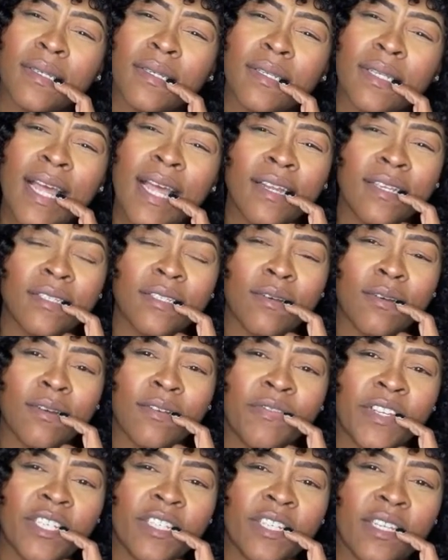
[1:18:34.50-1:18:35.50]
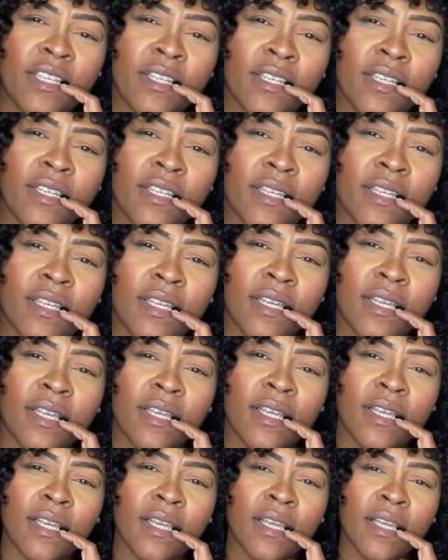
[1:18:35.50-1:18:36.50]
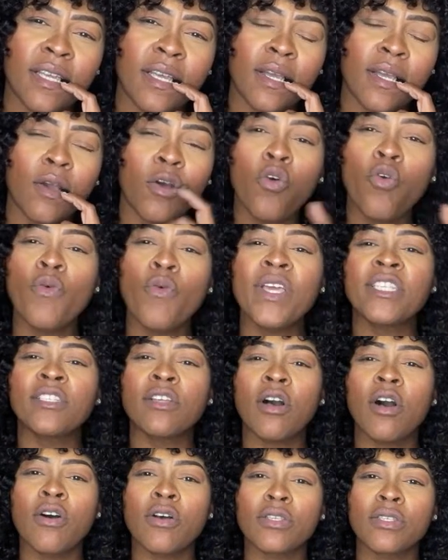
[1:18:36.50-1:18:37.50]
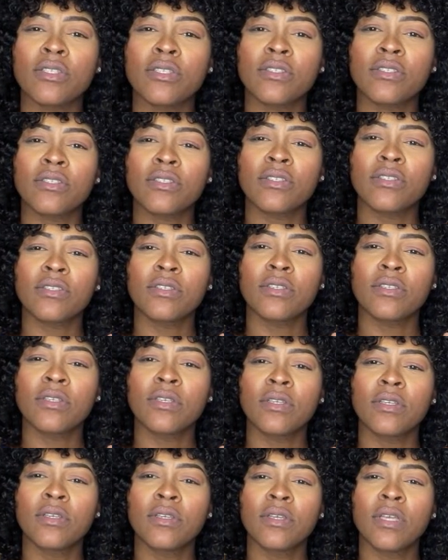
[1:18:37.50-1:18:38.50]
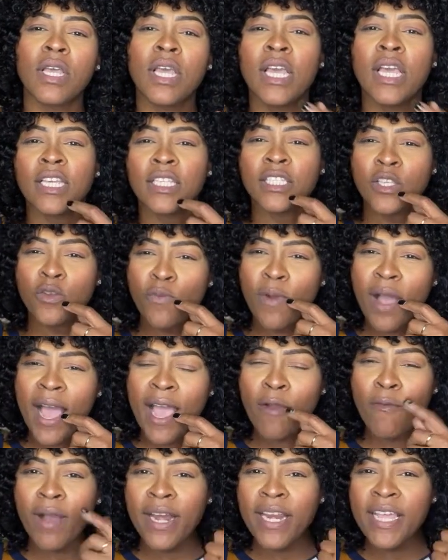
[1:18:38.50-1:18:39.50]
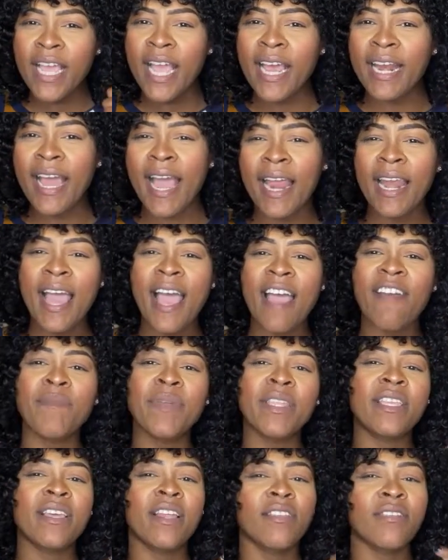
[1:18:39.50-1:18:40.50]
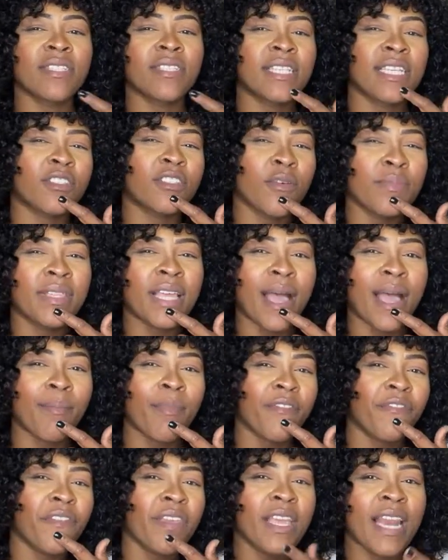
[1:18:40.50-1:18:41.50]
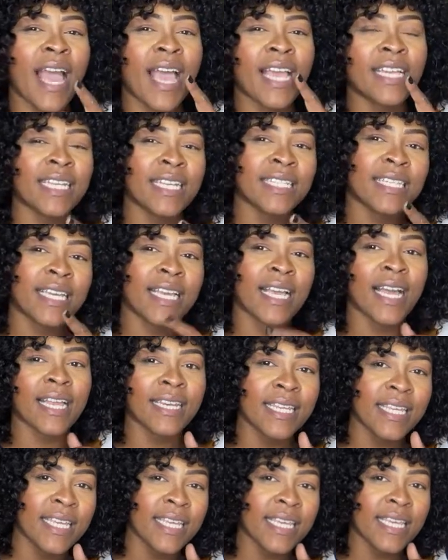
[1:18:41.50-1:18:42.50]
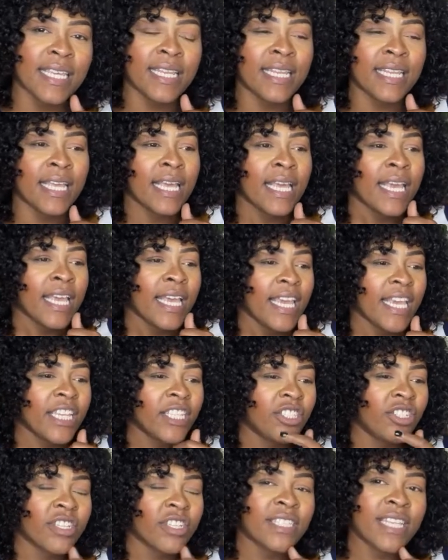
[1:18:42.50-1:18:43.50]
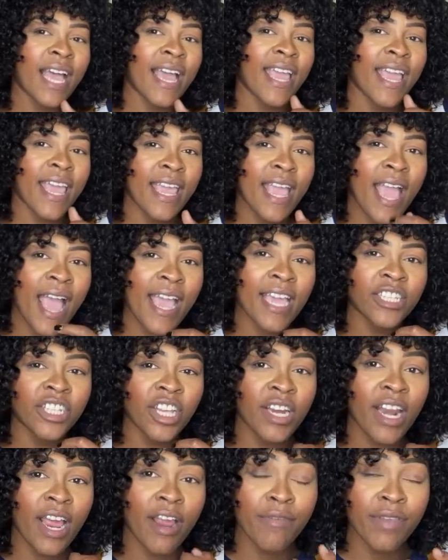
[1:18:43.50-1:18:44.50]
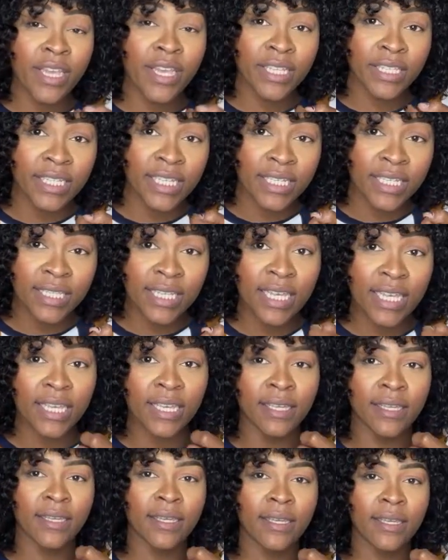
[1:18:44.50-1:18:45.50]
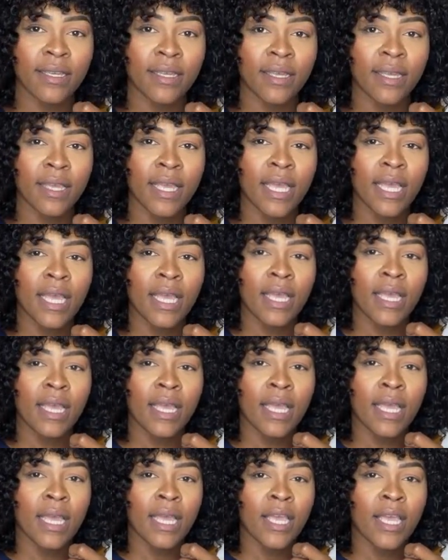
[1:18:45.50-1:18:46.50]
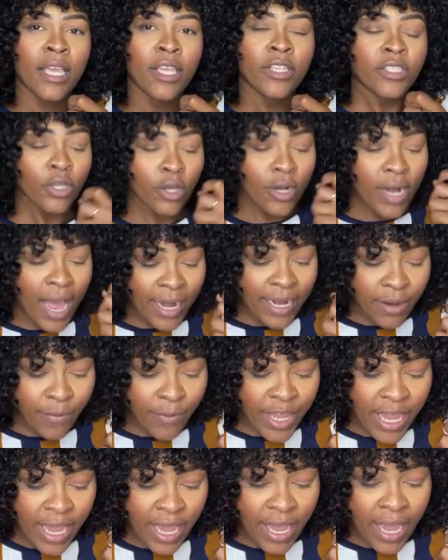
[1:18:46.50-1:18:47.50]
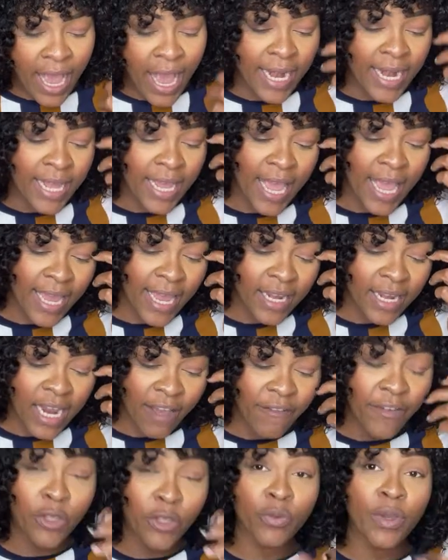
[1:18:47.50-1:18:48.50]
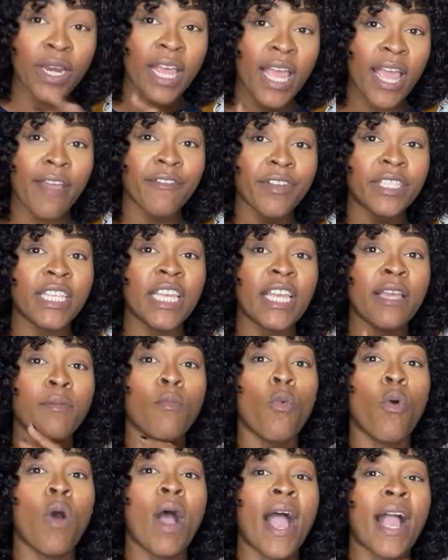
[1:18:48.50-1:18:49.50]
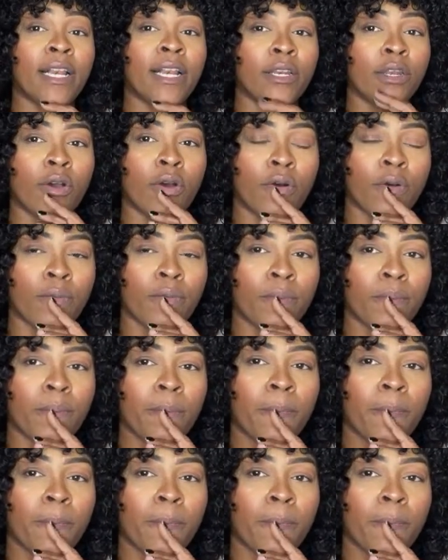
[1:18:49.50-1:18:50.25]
That not sound fishy? Who is us? See why what the end I live, me telling you say sometimes I feel like Jessica Dean is just an AI generated thing. So that the way at the end of it, when everything boiled down,